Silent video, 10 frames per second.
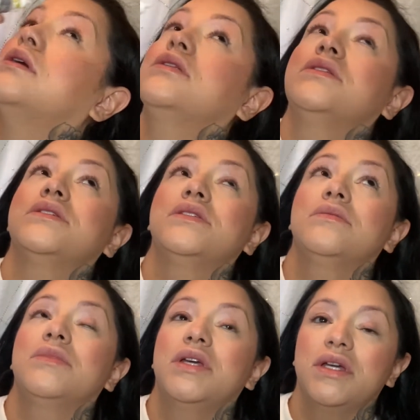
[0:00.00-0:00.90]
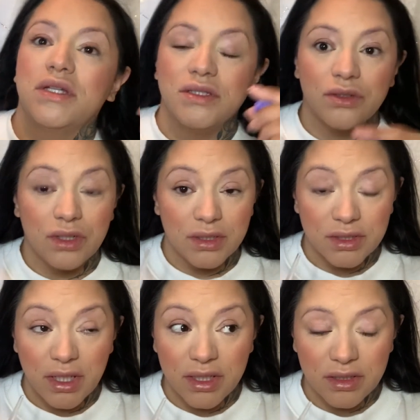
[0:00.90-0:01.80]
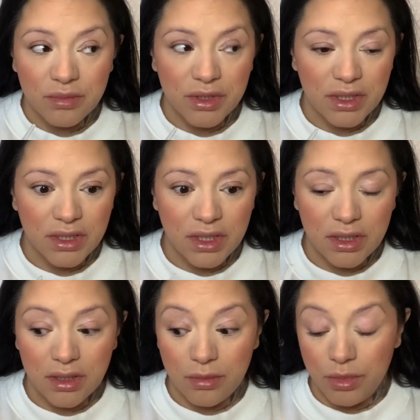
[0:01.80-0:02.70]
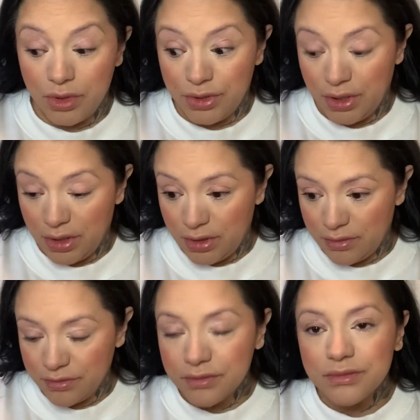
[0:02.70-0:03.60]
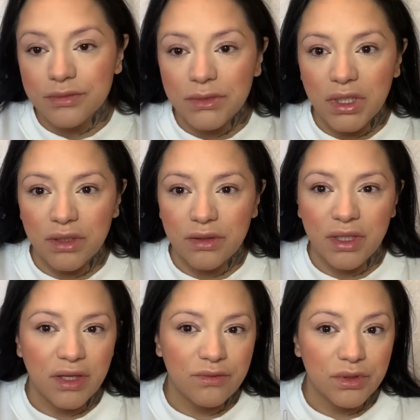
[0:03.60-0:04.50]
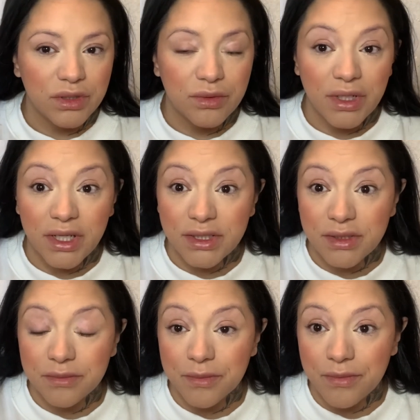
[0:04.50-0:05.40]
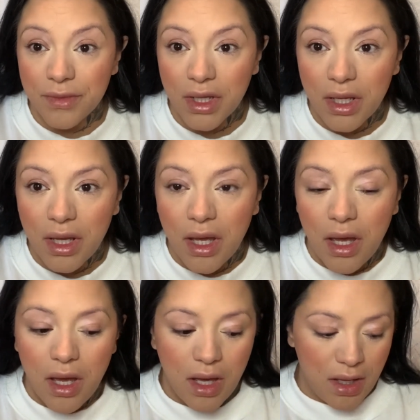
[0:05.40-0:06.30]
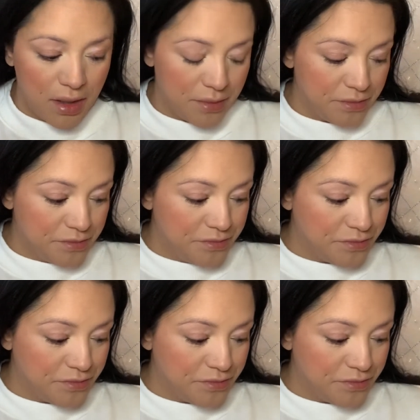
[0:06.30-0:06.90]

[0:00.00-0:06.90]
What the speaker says: this in my eyes or else I end up looking like a bulldog. You know how they have really red eyes. And